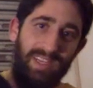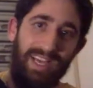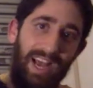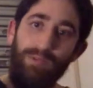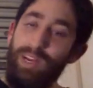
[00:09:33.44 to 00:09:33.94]

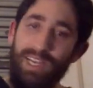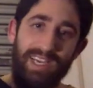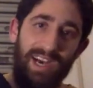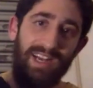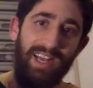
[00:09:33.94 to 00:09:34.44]
I really
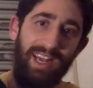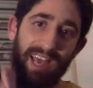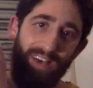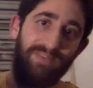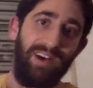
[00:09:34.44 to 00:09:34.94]
can't, and I
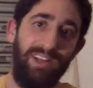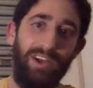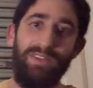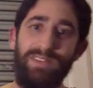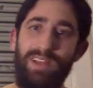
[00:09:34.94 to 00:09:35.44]
have a
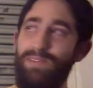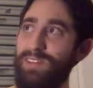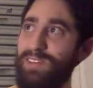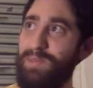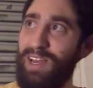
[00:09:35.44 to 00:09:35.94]
lot of stuff in
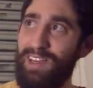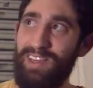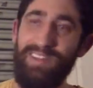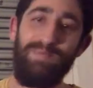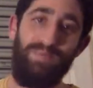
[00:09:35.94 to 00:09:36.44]
this bag.
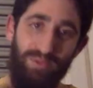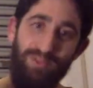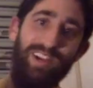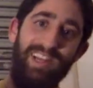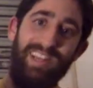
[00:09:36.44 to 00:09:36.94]
It's
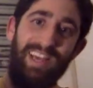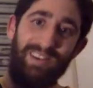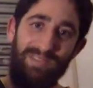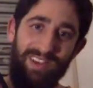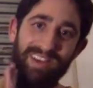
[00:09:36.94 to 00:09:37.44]
pretty
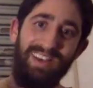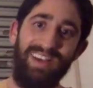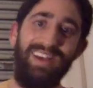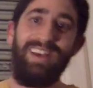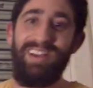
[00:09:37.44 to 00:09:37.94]
heavy,
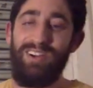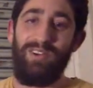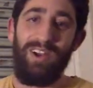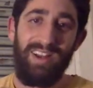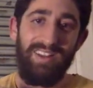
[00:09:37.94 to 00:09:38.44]

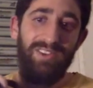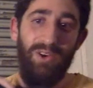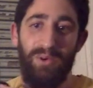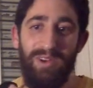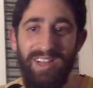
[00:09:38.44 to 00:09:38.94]
right?
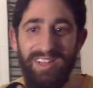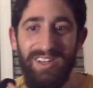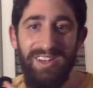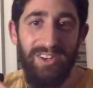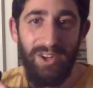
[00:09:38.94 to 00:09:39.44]
So
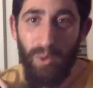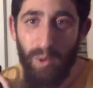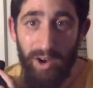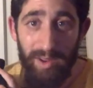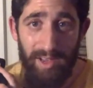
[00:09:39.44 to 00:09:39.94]
don't
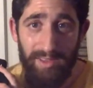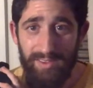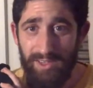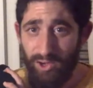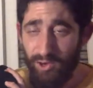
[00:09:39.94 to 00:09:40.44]
worry about the
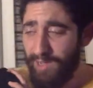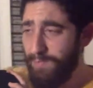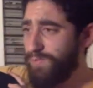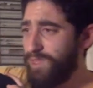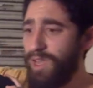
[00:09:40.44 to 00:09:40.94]

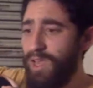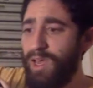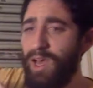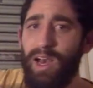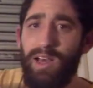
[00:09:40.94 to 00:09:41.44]
security.
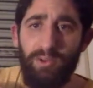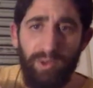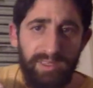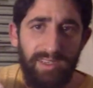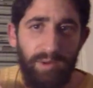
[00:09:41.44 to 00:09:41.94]
There
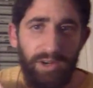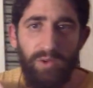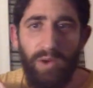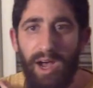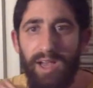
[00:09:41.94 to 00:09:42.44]
is someone
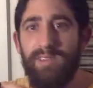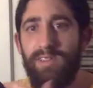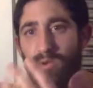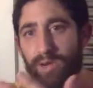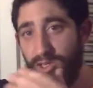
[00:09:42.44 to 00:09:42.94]
who asked
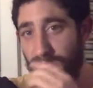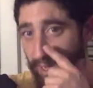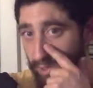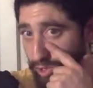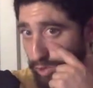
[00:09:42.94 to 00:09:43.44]
a question
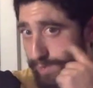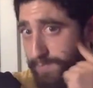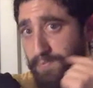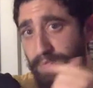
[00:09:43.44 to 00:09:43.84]
about Joey.